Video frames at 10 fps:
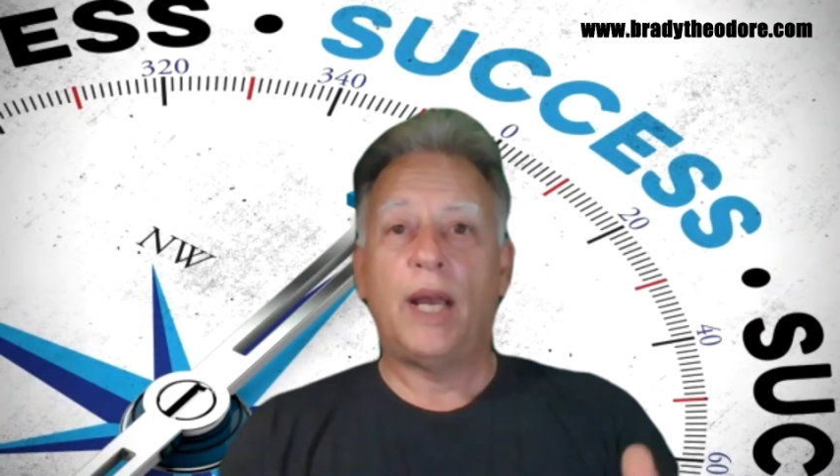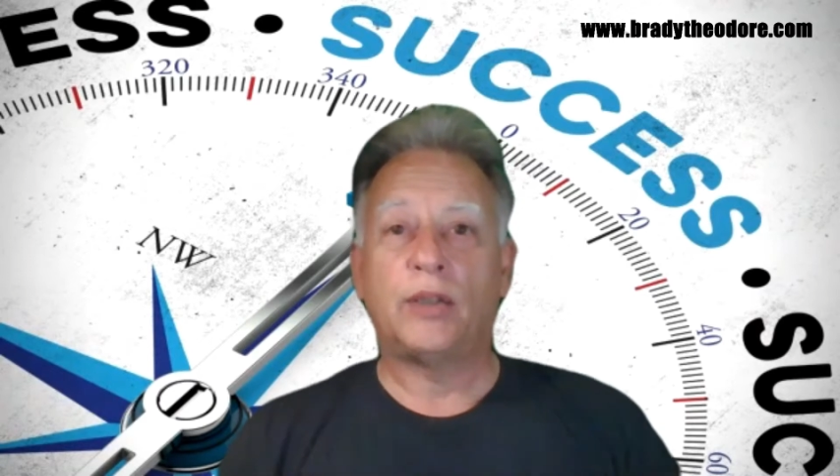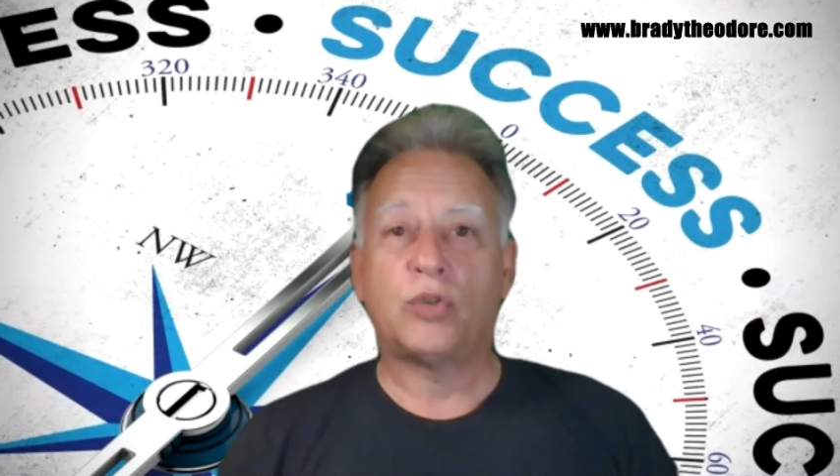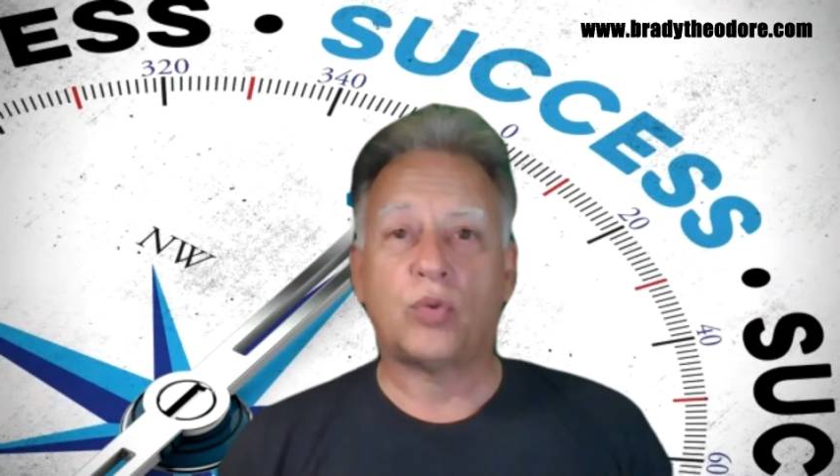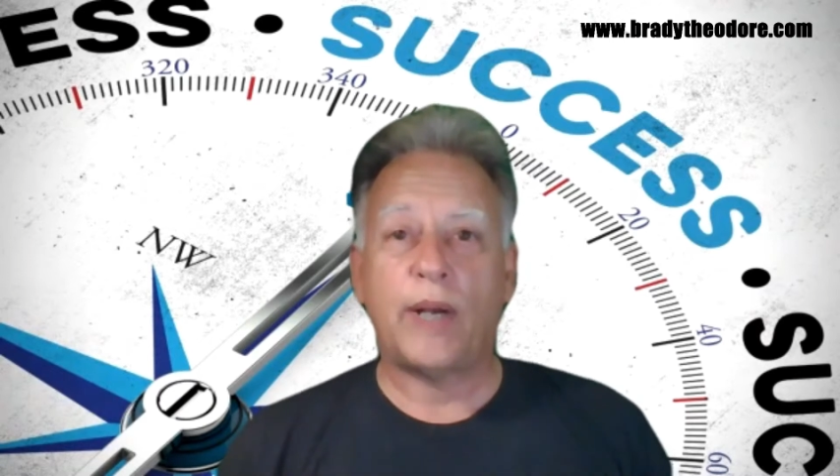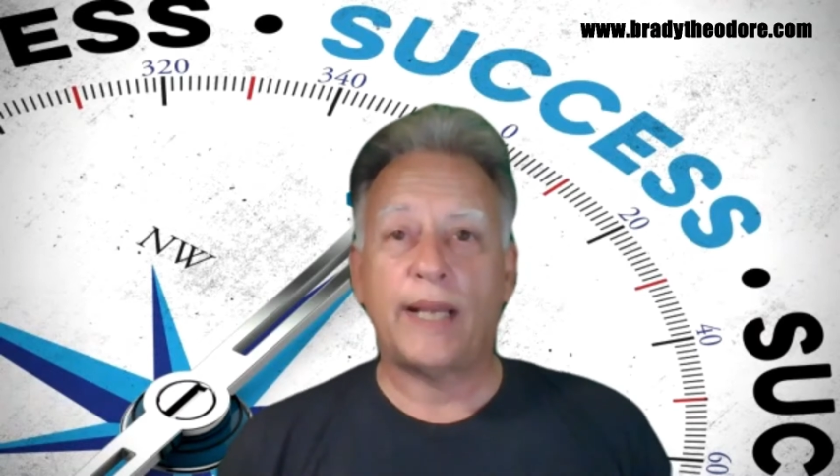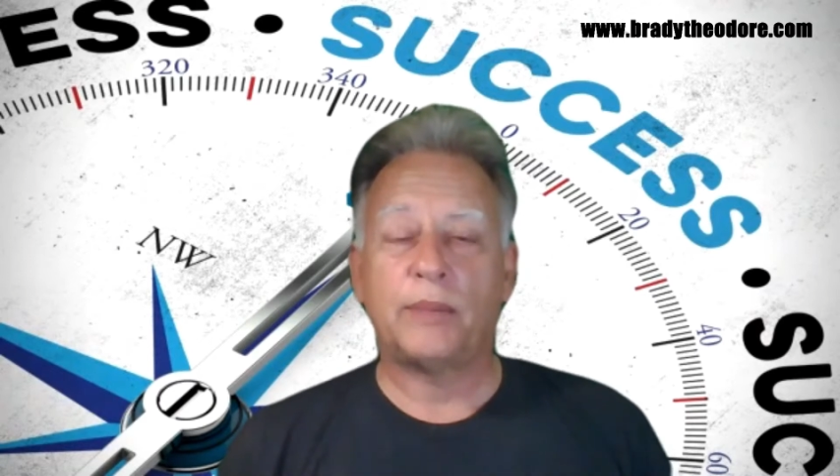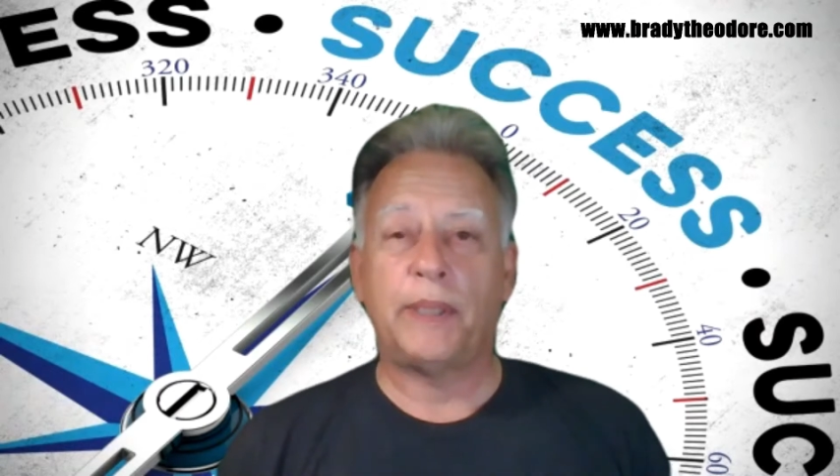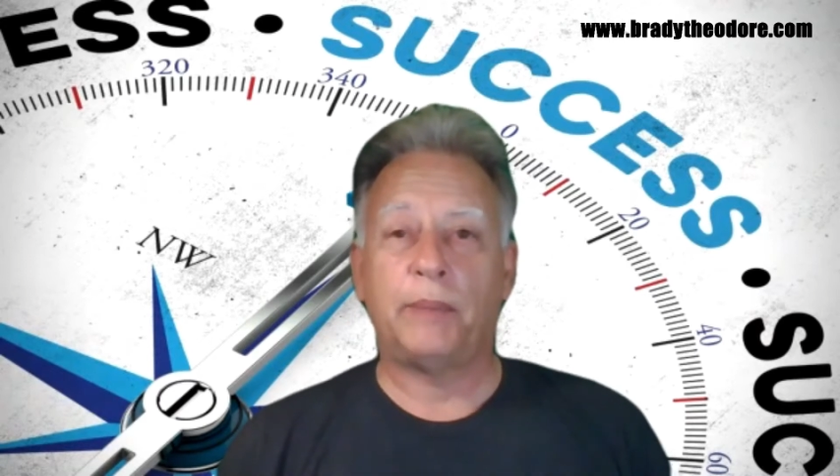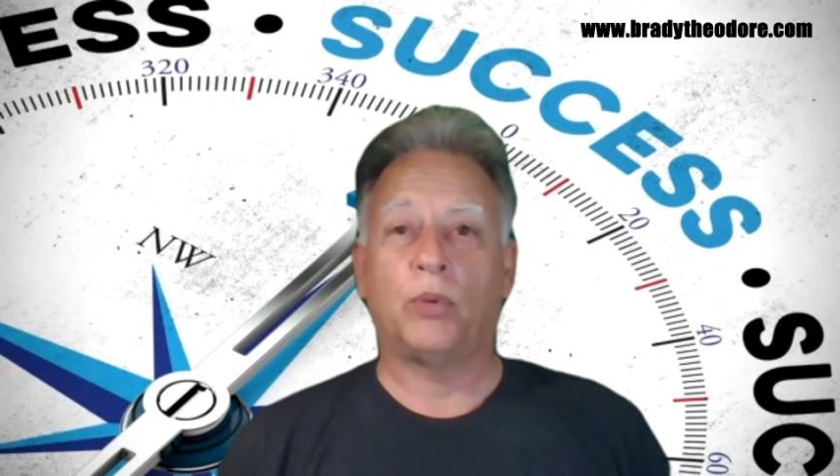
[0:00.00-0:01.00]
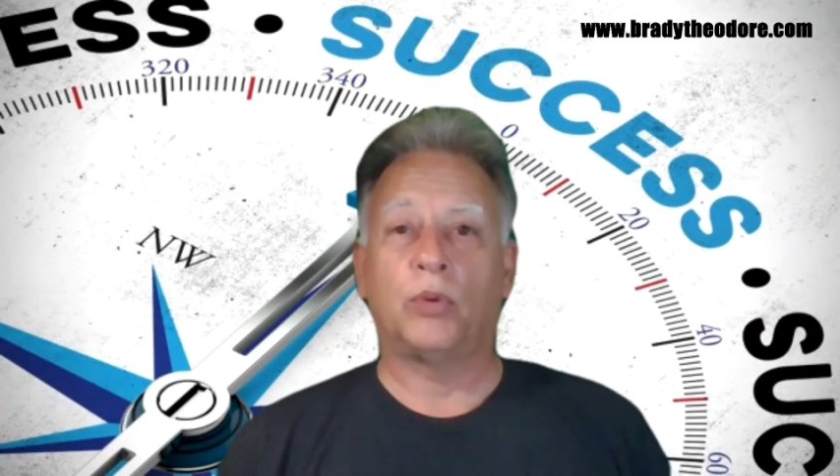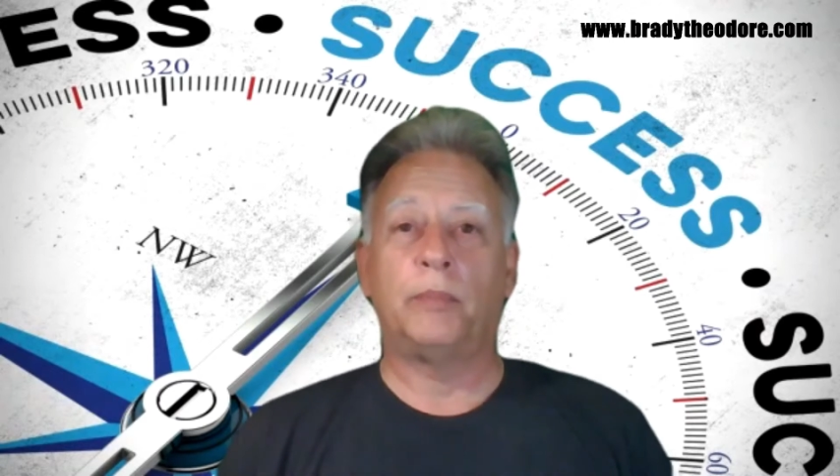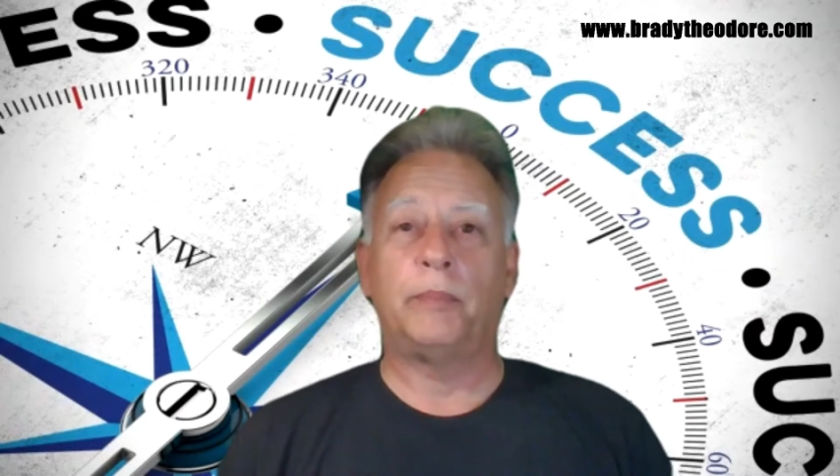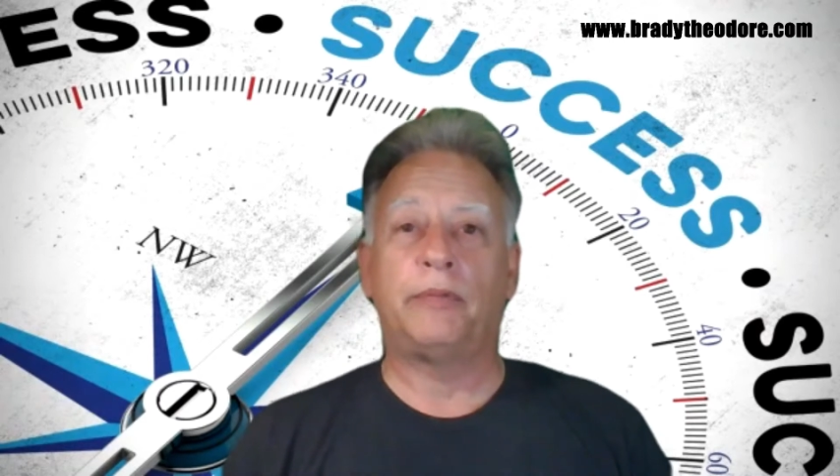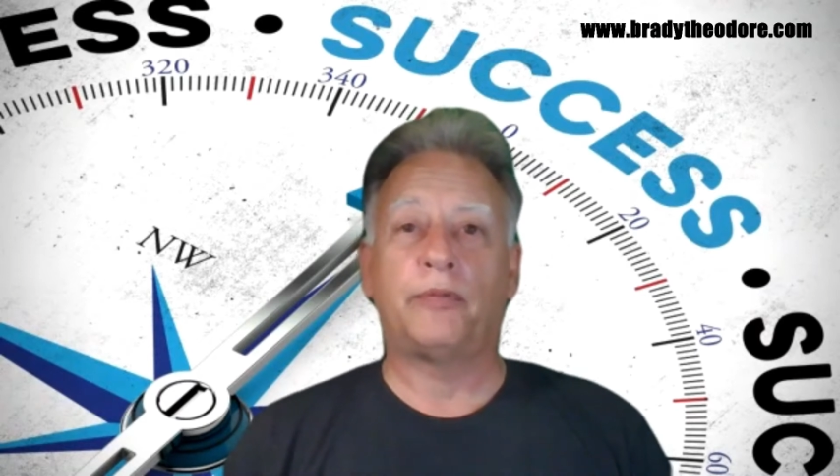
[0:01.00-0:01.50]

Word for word: attract people, to be